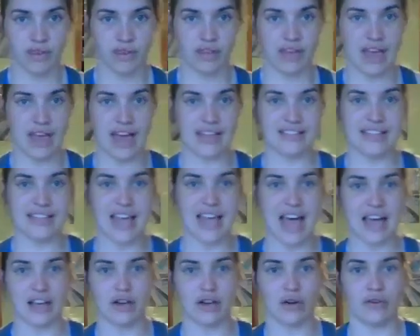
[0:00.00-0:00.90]
Yeah,
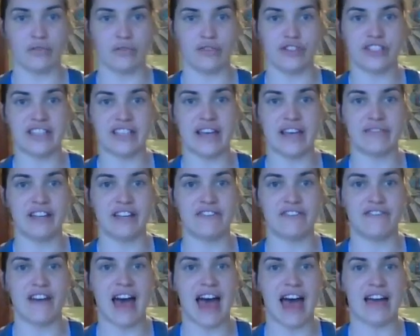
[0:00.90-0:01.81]
Zach, going for
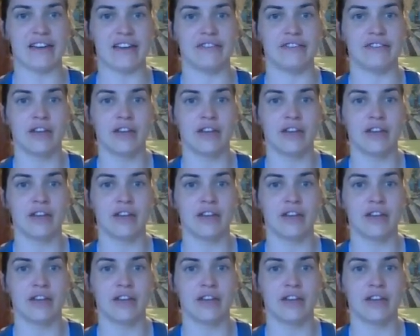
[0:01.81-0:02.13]
75.